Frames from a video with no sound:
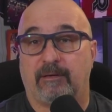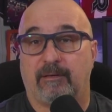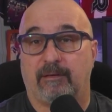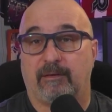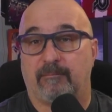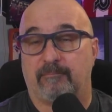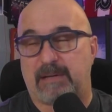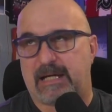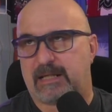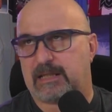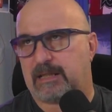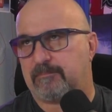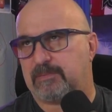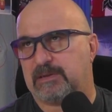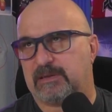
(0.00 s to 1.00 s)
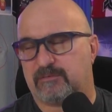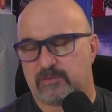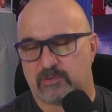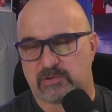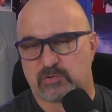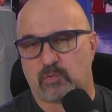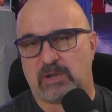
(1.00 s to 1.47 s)
back in, I believe it
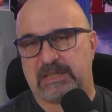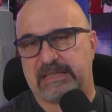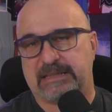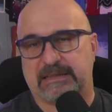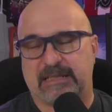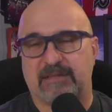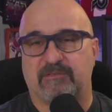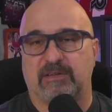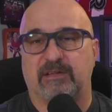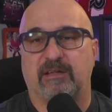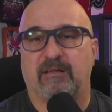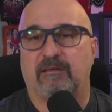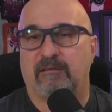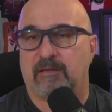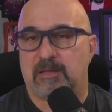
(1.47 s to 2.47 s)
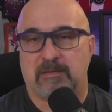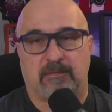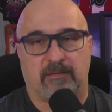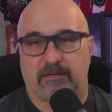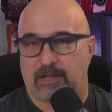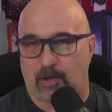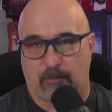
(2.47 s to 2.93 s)
was 2011,
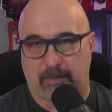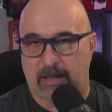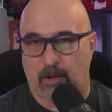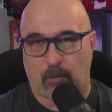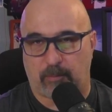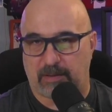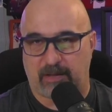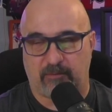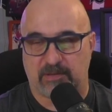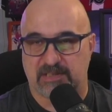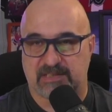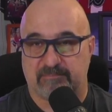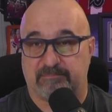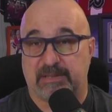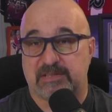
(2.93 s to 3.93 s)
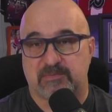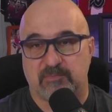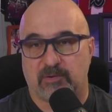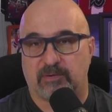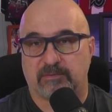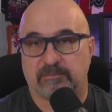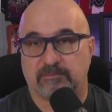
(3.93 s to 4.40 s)
their power play was
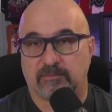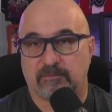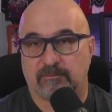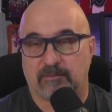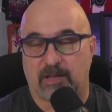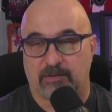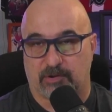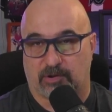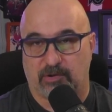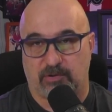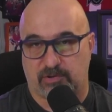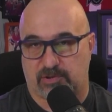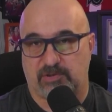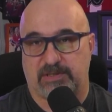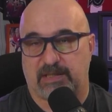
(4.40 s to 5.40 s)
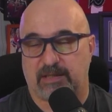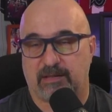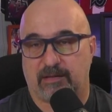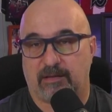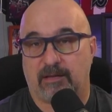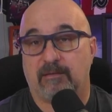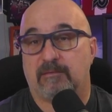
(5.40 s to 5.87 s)
abysmal under Claude Julien.
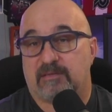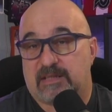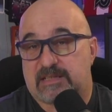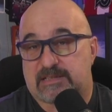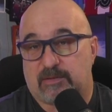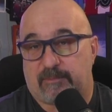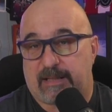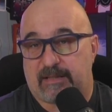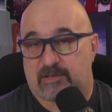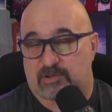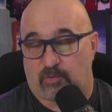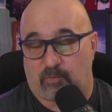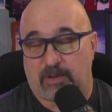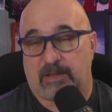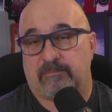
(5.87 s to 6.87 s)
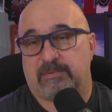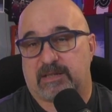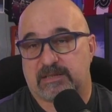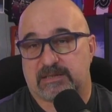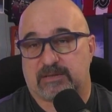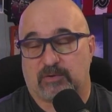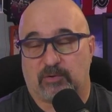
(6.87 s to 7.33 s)
They still managed to win because
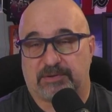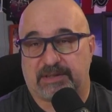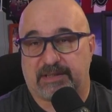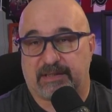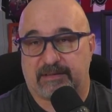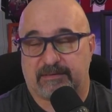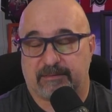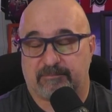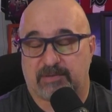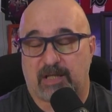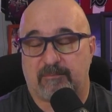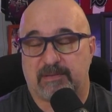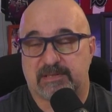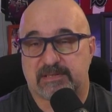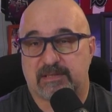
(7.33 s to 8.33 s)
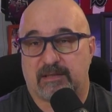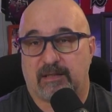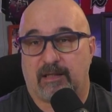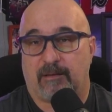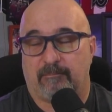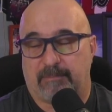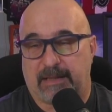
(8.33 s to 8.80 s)
of the goaltending of Tim Thomas,
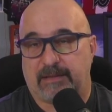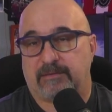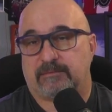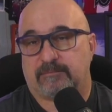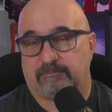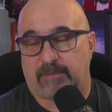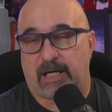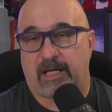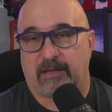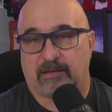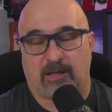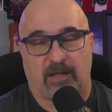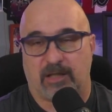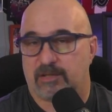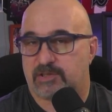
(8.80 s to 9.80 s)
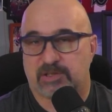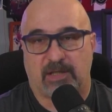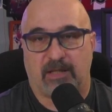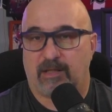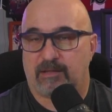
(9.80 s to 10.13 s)
But by and large, the